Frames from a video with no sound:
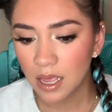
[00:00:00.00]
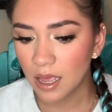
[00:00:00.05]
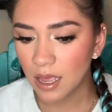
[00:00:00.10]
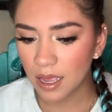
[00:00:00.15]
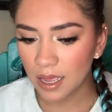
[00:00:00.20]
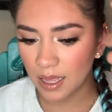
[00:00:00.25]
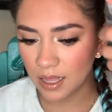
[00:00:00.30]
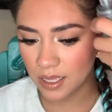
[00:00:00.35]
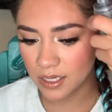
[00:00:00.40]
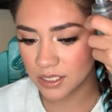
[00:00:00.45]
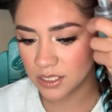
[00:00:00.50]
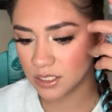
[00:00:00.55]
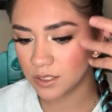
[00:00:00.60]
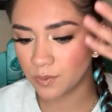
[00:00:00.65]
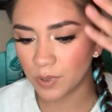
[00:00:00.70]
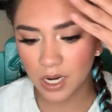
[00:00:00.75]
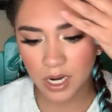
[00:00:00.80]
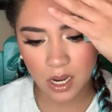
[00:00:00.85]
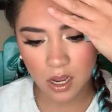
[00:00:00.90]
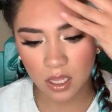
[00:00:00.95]
I like to
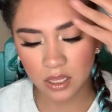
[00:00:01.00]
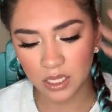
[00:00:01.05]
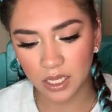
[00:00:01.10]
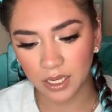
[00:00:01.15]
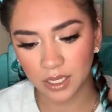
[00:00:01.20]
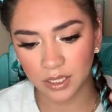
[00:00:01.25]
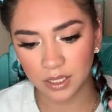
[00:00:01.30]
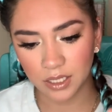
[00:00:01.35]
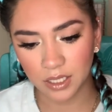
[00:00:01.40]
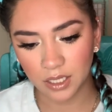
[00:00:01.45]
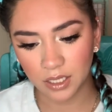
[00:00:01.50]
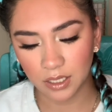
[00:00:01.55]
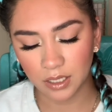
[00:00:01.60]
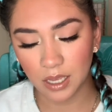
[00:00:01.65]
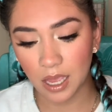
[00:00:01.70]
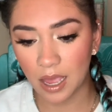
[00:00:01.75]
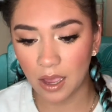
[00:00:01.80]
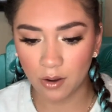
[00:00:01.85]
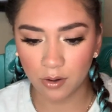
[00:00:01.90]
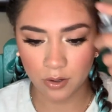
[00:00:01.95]
spray it on like the
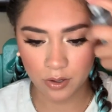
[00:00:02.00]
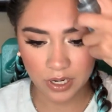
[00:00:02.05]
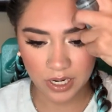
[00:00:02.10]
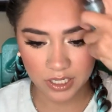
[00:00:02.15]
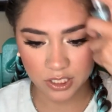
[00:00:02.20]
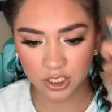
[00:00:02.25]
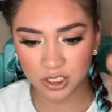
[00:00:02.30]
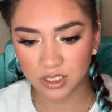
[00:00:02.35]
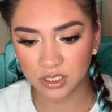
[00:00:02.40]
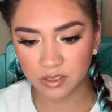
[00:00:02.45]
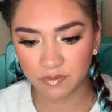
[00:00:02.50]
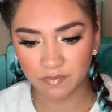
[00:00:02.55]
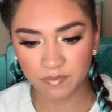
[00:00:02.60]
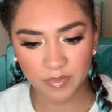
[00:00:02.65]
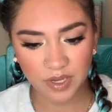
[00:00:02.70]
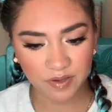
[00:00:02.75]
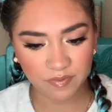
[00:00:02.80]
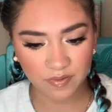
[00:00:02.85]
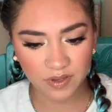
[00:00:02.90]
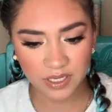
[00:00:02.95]
outer edges of my
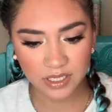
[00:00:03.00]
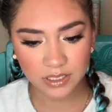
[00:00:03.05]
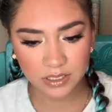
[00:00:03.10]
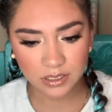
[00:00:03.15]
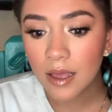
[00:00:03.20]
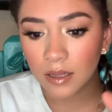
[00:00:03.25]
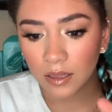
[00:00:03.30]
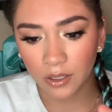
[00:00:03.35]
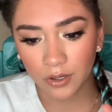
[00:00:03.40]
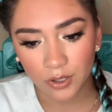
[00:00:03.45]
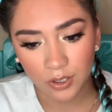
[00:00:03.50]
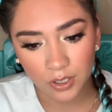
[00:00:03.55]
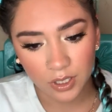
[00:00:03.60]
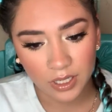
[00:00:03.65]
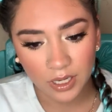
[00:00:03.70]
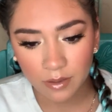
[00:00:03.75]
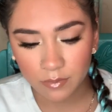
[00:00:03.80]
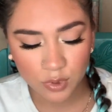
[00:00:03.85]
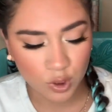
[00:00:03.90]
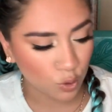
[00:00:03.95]
face. Literally,
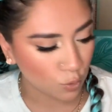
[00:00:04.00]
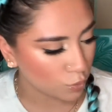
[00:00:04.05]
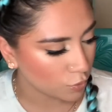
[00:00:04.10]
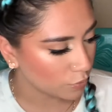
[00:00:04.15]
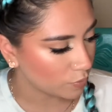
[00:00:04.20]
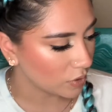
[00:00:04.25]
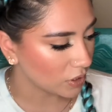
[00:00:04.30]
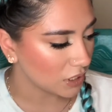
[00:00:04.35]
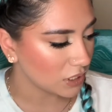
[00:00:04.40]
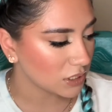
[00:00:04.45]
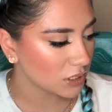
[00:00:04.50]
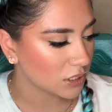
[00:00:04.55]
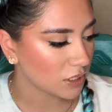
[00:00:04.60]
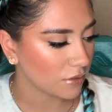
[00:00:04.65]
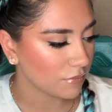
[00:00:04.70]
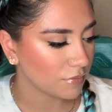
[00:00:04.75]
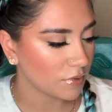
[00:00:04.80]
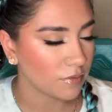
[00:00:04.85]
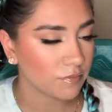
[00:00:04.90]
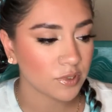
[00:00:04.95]
I'm super pleased. I've
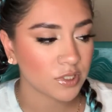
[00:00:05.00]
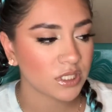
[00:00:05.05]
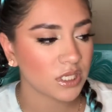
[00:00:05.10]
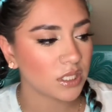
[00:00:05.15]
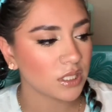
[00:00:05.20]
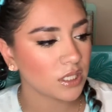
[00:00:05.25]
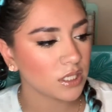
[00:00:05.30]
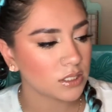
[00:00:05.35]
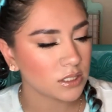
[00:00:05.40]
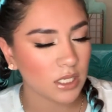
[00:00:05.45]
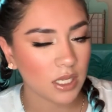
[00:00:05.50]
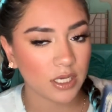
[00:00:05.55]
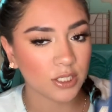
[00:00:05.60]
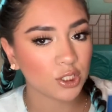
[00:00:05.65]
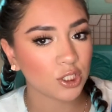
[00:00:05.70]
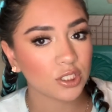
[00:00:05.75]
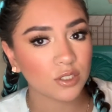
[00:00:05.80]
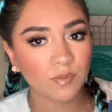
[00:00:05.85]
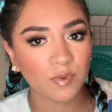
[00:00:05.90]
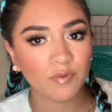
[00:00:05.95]
never seen these
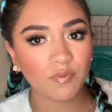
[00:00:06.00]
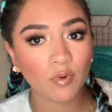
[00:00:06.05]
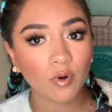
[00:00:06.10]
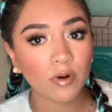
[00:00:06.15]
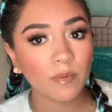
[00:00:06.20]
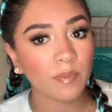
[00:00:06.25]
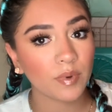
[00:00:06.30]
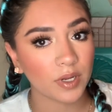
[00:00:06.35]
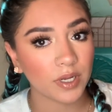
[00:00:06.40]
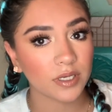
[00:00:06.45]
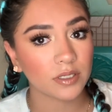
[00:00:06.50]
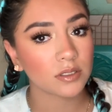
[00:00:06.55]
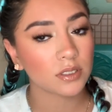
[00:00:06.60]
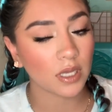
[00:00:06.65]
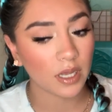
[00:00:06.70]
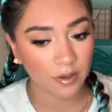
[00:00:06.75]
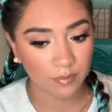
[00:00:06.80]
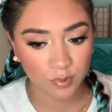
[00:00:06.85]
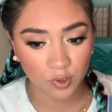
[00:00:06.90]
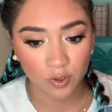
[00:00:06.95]
lashes before, but
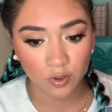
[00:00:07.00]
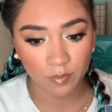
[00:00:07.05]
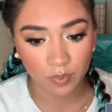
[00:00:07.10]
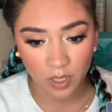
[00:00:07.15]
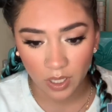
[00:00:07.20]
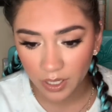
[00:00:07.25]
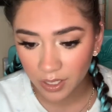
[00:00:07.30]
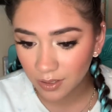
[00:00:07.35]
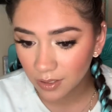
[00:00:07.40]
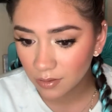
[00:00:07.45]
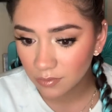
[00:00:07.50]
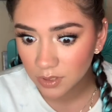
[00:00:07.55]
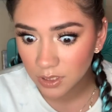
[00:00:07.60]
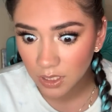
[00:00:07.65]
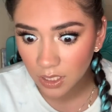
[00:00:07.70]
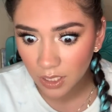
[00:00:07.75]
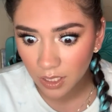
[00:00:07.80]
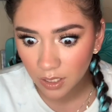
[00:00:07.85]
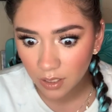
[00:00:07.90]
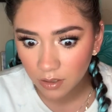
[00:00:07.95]
after applying them
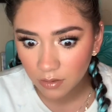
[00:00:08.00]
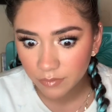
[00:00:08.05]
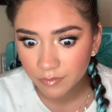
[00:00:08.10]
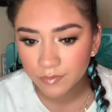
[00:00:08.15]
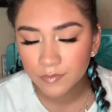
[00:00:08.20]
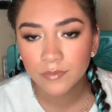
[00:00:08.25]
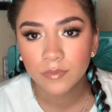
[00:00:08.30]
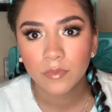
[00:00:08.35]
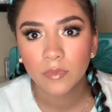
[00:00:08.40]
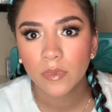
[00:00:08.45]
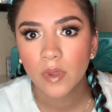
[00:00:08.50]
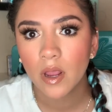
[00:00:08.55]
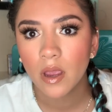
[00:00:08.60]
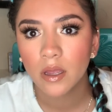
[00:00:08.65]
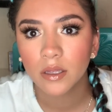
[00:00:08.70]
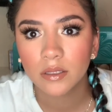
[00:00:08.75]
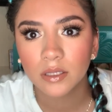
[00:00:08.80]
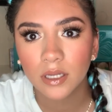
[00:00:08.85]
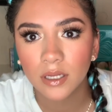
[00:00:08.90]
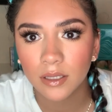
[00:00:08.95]
today,
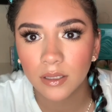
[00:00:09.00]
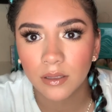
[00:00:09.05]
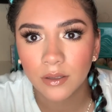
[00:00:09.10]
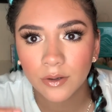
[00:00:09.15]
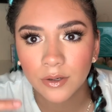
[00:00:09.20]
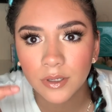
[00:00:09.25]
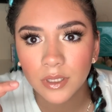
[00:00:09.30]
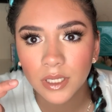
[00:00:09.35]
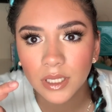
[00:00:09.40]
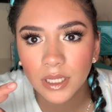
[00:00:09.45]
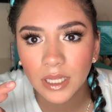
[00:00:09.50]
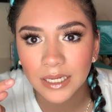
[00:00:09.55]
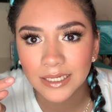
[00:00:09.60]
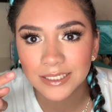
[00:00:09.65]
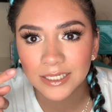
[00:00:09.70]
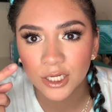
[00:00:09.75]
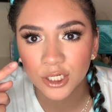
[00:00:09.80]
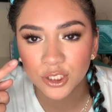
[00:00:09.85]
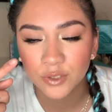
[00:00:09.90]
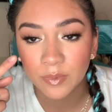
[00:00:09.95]
they literally like
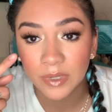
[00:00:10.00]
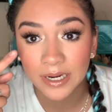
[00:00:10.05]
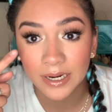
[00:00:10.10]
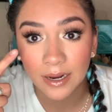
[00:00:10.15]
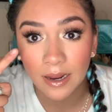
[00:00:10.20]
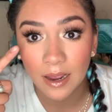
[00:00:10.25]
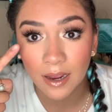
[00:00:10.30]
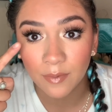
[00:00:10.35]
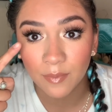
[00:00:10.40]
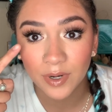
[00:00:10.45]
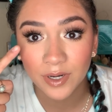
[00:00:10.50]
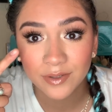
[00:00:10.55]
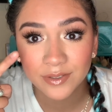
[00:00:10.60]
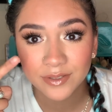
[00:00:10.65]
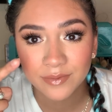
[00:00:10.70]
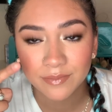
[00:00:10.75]
touch my eyebrows.